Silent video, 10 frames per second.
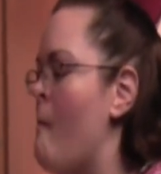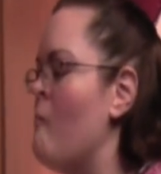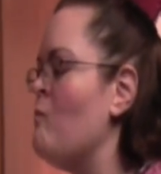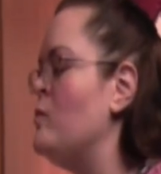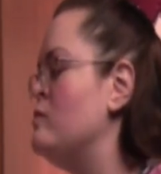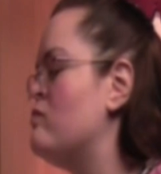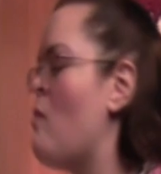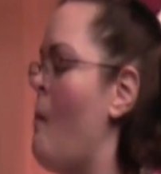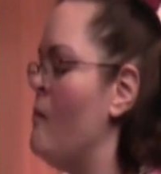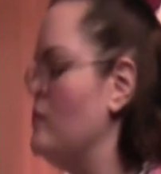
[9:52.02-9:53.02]
Mm, mm, mm,
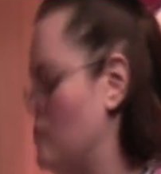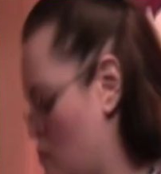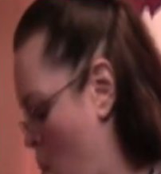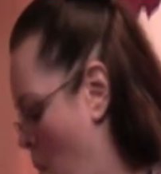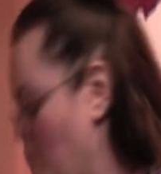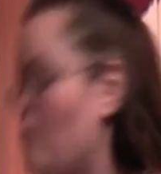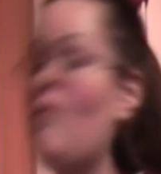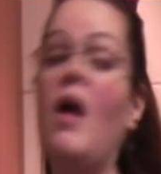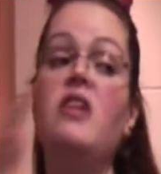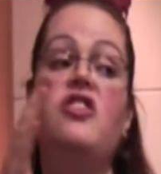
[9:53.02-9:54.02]
mm,
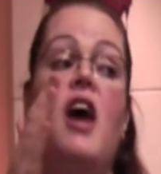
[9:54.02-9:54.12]
mm.